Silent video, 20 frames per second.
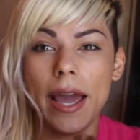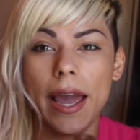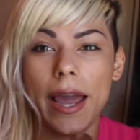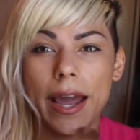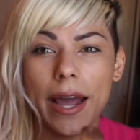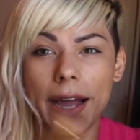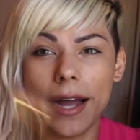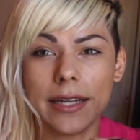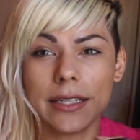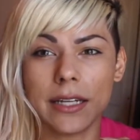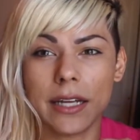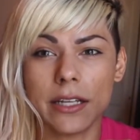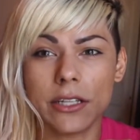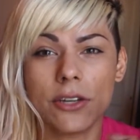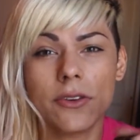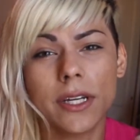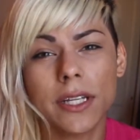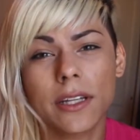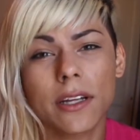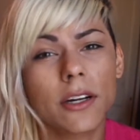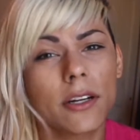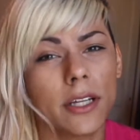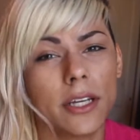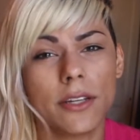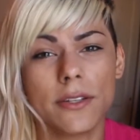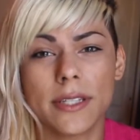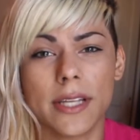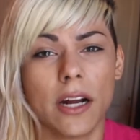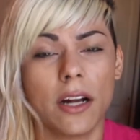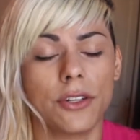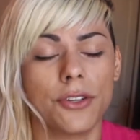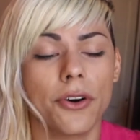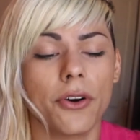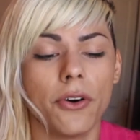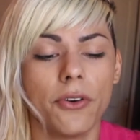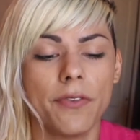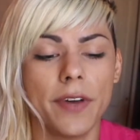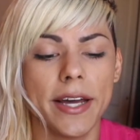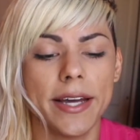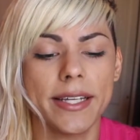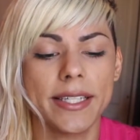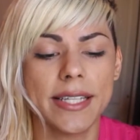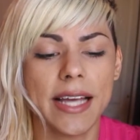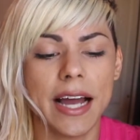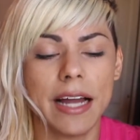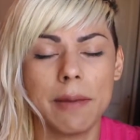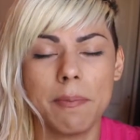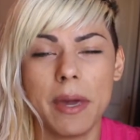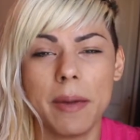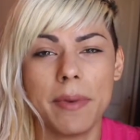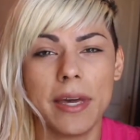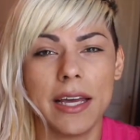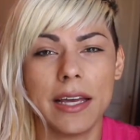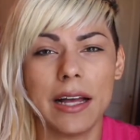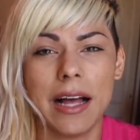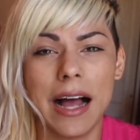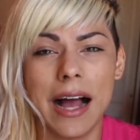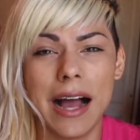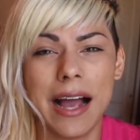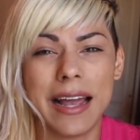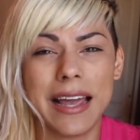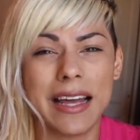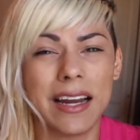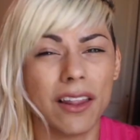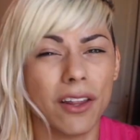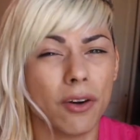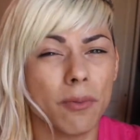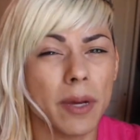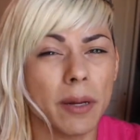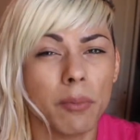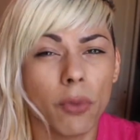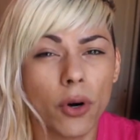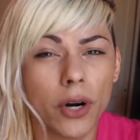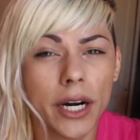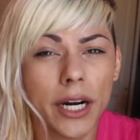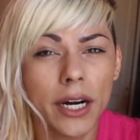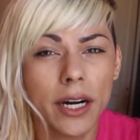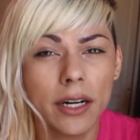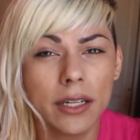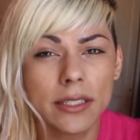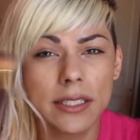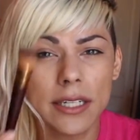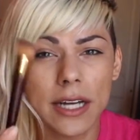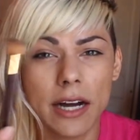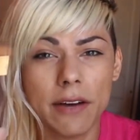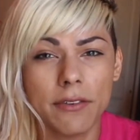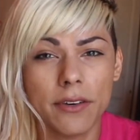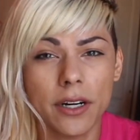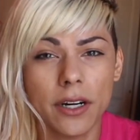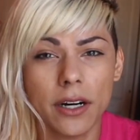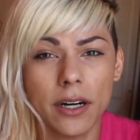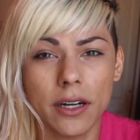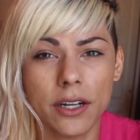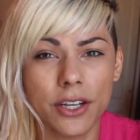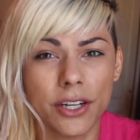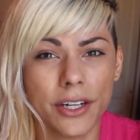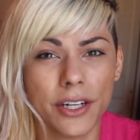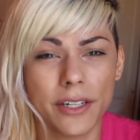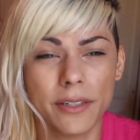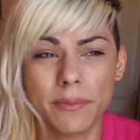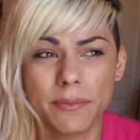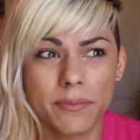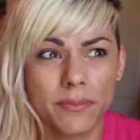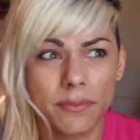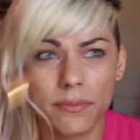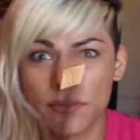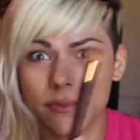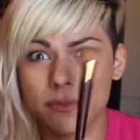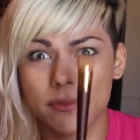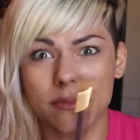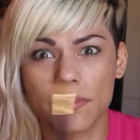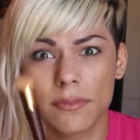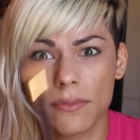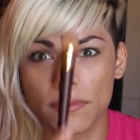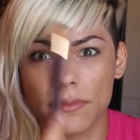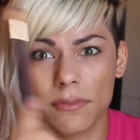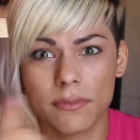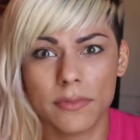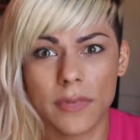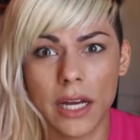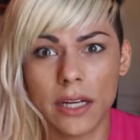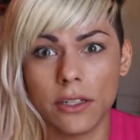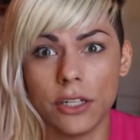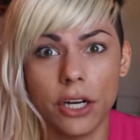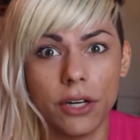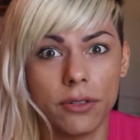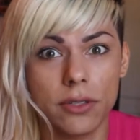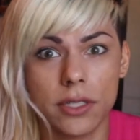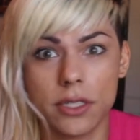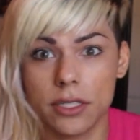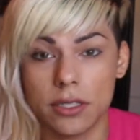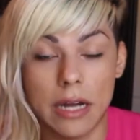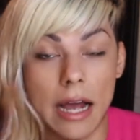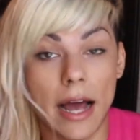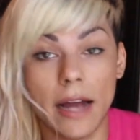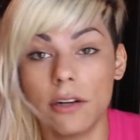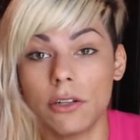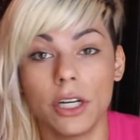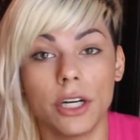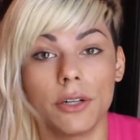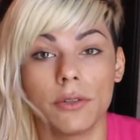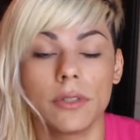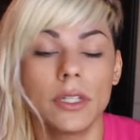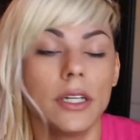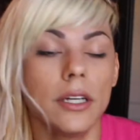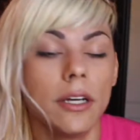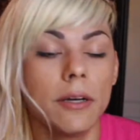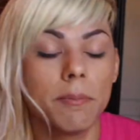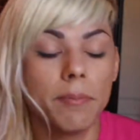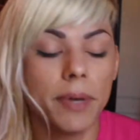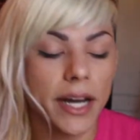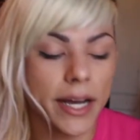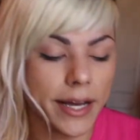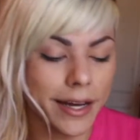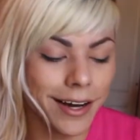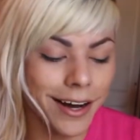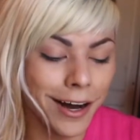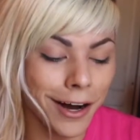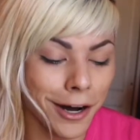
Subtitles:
and you can literally use that on your whole face, and maybe get a little bit more to cover your nose, or I don't know, but